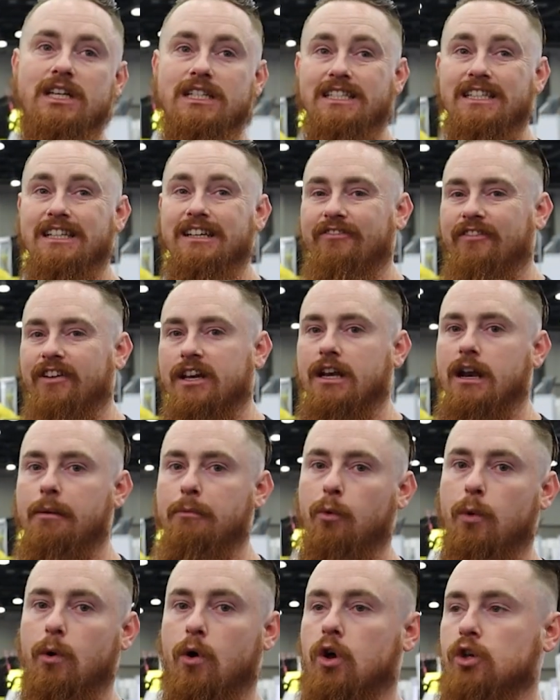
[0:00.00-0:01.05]
things in the event. I
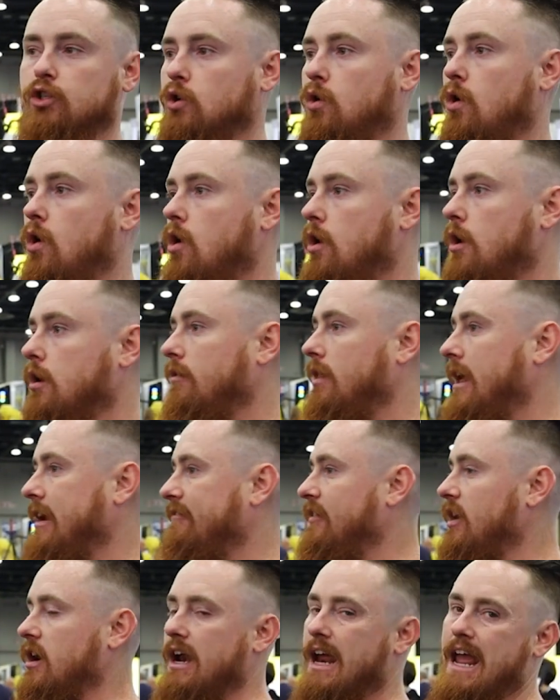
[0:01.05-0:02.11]
mean, we also are
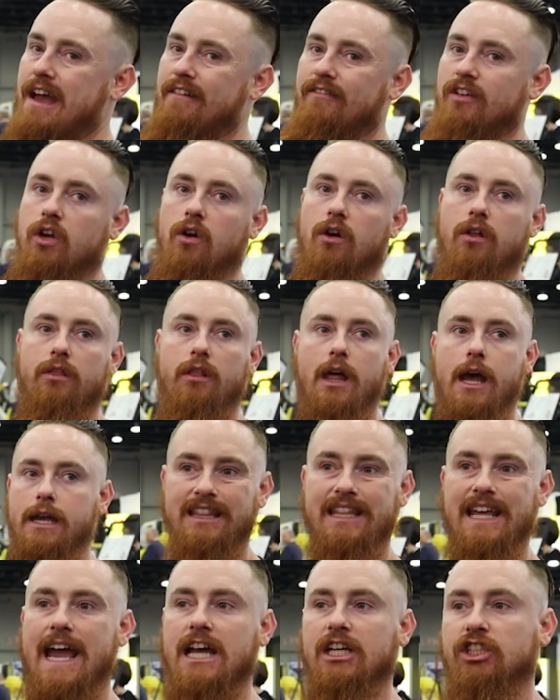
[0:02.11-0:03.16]
like very heavy on
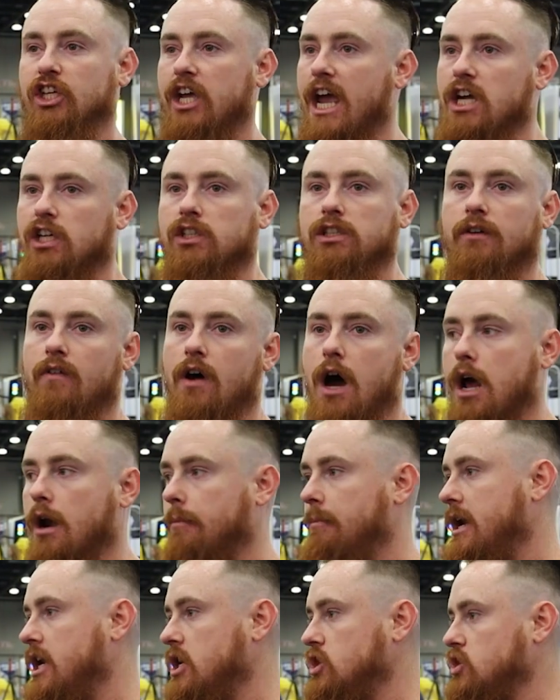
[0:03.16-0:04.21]
like the education of
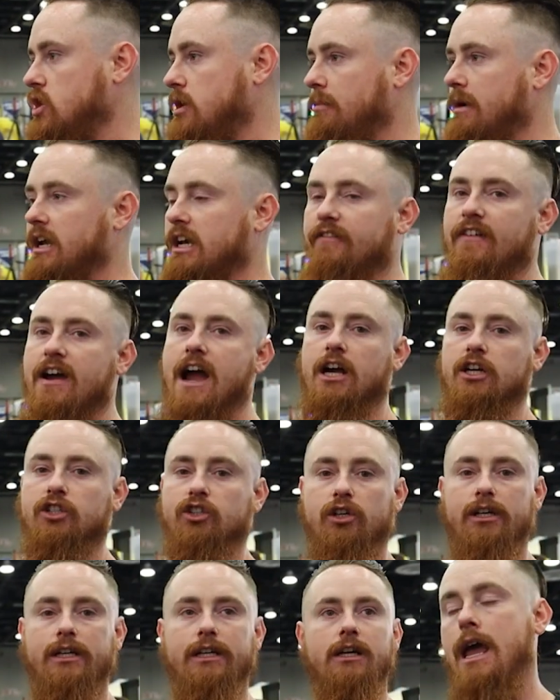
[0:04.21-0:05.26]
automation and
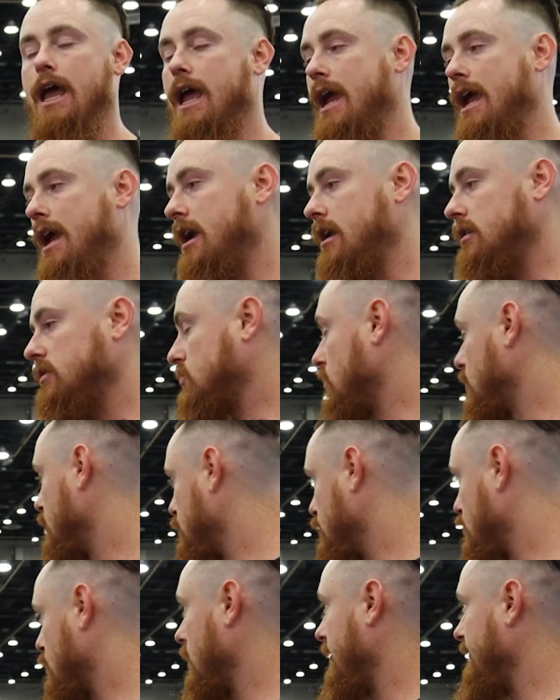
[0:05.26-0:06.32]
manufacturing. And so
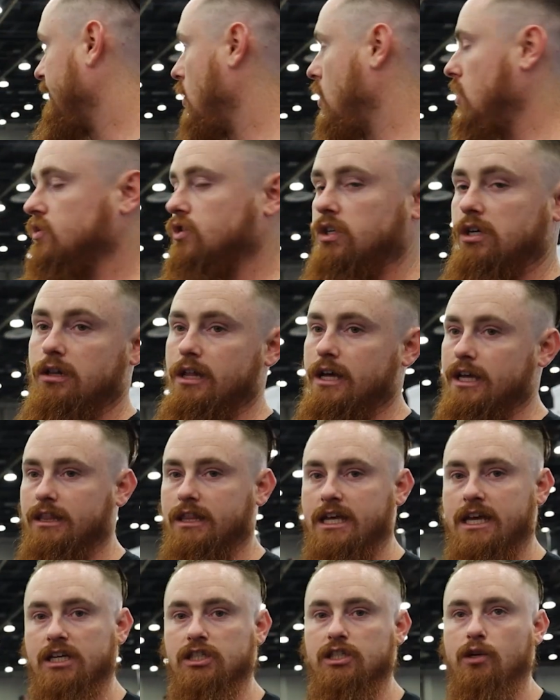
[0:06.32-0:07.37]
this really falls into like
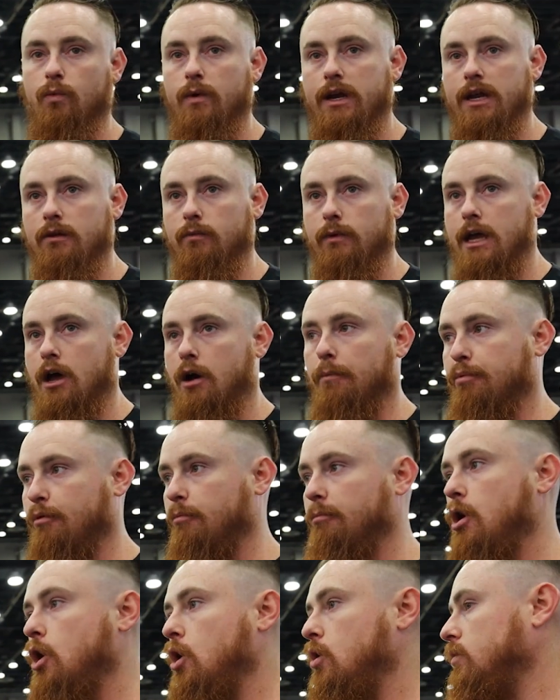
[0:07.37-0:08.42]
things that we, we help
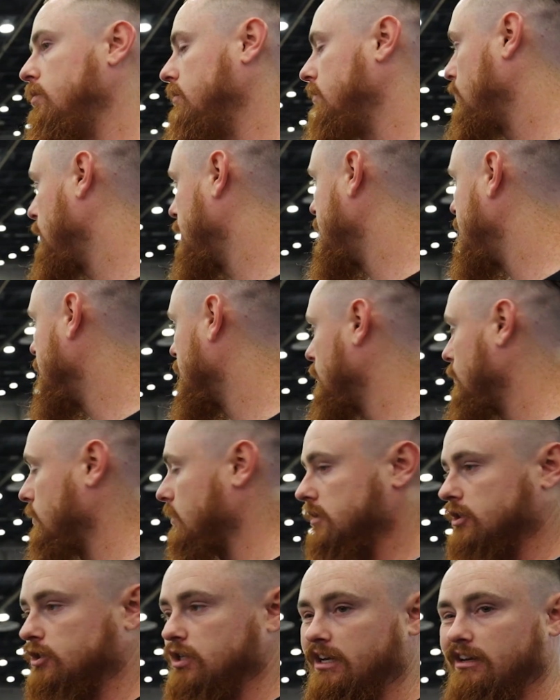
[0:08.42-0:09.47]
promote and we,
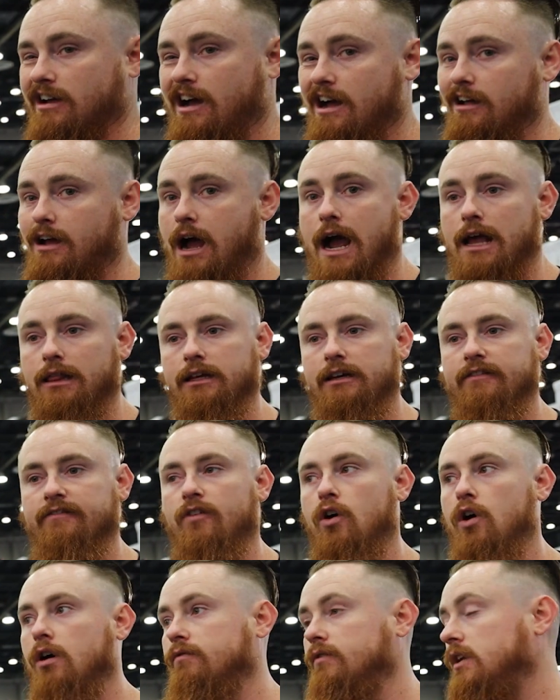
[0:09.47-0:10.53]
we're just like highly
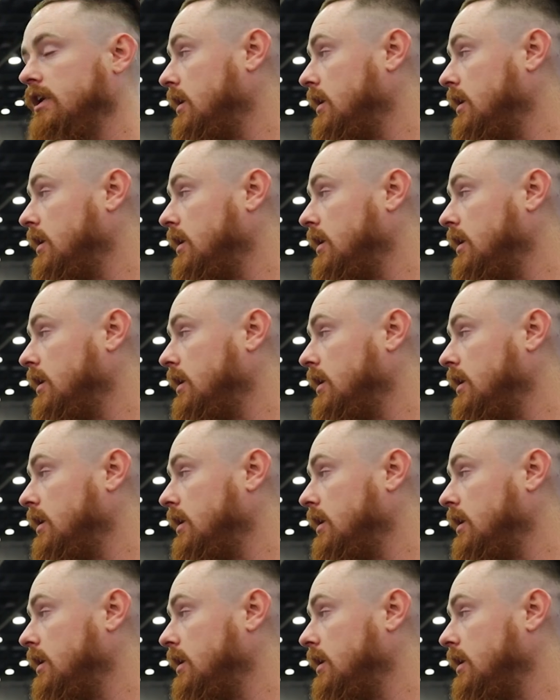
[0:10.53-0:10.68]
involved